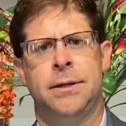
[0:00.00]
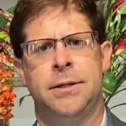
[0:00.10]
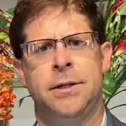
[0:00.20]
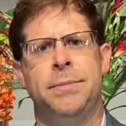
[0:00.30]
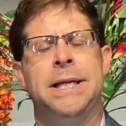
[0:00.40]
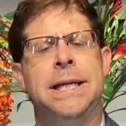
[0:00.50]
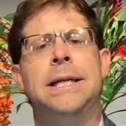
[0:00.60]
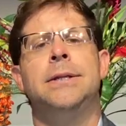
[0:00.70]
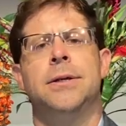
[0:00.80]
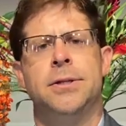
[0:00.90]
to be
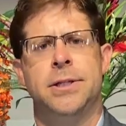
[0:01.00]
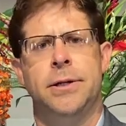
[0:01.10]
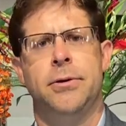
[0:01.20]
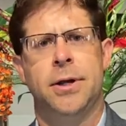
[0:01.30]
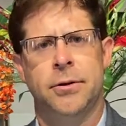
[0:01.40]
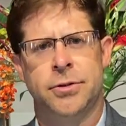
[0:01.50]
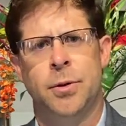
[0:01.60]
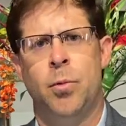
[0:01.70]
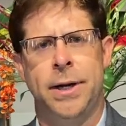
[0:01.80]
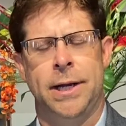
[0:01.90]
inconsiderate of
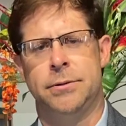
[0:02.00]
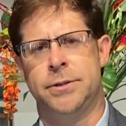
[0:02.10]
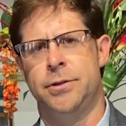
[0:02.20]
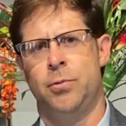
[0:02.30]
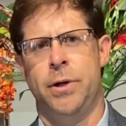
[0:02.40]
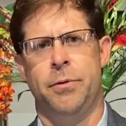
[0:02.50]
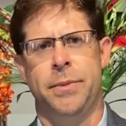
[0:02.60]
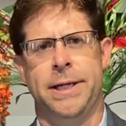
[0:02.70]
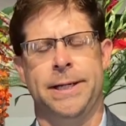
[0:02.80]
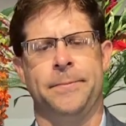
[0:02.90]
someone else's
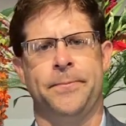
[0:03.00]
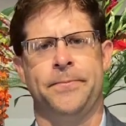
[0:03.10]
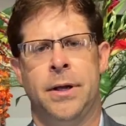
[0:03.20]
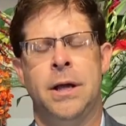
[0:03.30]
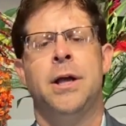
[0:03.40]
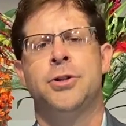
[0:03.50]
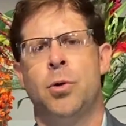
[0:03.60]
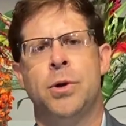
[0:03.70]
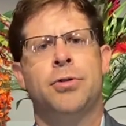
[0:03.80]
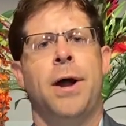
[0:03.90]
well-being. So
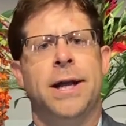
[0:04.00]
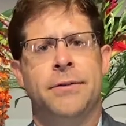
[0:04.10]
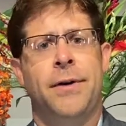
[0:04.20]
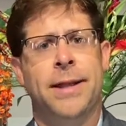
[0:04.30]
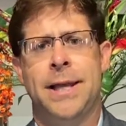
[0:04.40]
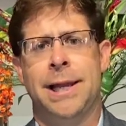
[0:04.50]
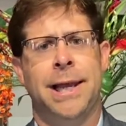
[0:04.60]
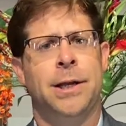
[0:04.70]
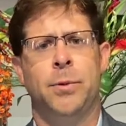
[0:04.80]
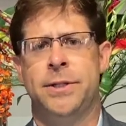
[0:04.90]
we're trying to find that
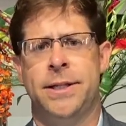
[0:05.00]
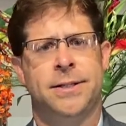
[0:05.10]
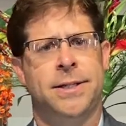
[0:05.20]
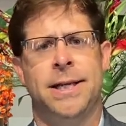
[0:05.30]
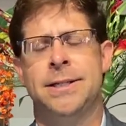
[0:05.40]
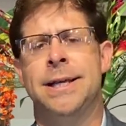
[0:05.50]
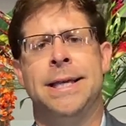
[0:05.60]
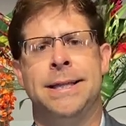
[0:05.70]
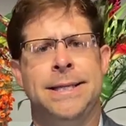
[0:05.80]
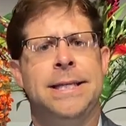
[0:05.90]
language that says
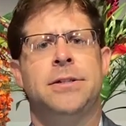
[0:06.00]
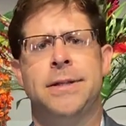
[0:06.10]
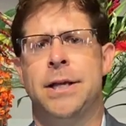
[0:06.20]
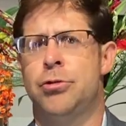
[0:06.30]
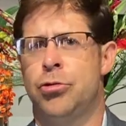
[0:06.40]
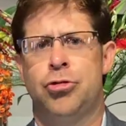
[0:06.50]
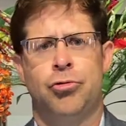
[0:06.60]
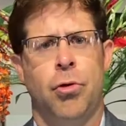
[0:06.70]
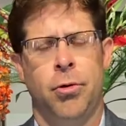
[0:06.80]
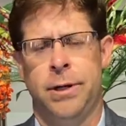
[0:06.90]
these things are
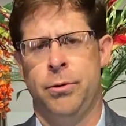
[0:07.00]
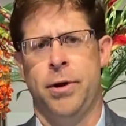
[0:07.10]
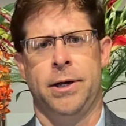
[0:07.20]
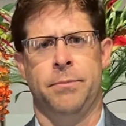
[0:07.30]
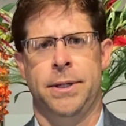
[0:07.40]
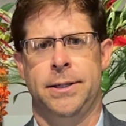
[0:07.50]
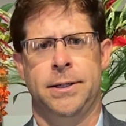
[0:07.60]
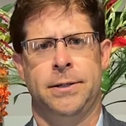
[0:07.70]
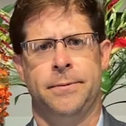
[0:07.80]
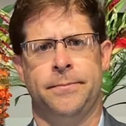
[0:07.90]
strongly
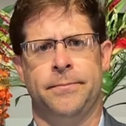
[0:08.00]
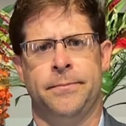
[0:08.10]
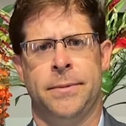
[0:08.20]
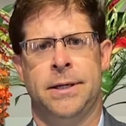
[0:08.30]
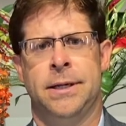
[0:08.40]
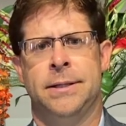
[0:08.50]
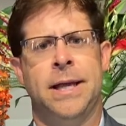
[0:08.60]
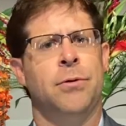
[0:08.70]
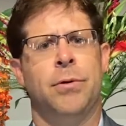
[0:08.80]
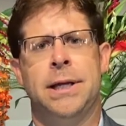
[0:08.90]
recommended.
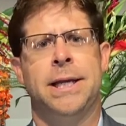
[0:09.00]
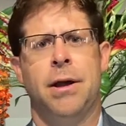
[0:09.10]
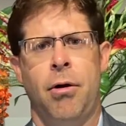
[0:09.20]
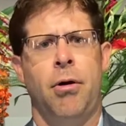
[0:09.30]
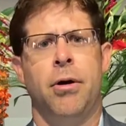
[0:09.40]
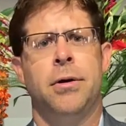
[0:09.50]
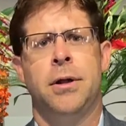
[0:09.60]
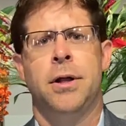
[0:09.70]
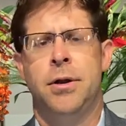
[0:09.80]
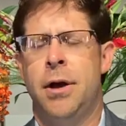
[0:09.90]
They really are
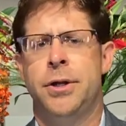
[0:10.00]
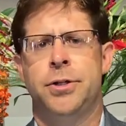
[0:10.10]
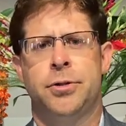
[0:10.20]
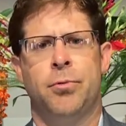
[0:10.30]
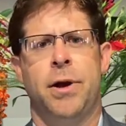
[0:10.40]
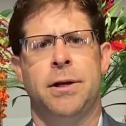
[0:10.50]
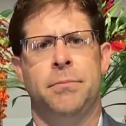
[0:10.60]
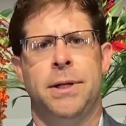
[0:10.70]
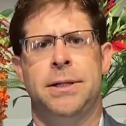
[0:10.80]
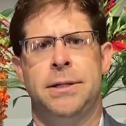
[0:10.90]
not just
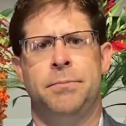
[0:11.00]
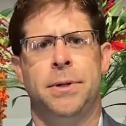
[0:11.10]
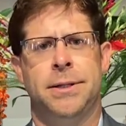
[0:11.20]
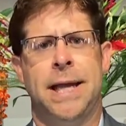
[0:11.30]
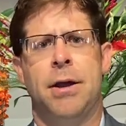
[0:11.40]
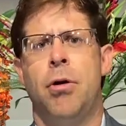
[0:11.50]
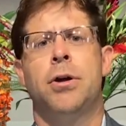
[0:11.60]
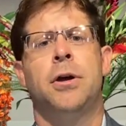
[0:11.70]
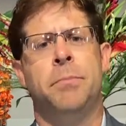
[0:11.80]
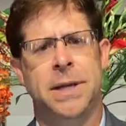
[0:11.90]
recommended, but they are
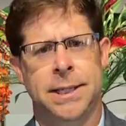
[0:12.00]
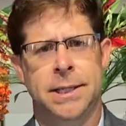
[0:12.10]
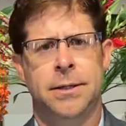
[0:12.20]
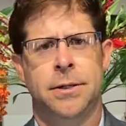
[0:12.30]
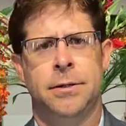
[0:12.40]
commended